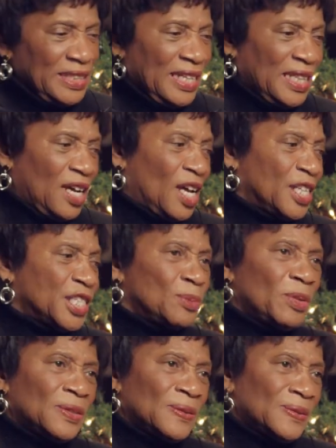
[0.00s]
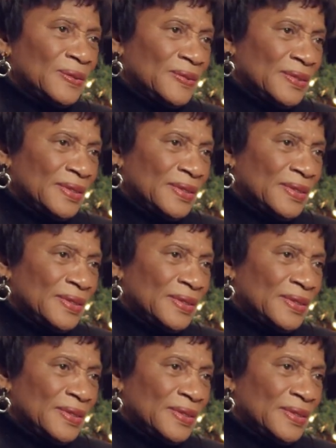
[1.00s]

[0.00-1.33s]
in the hospital,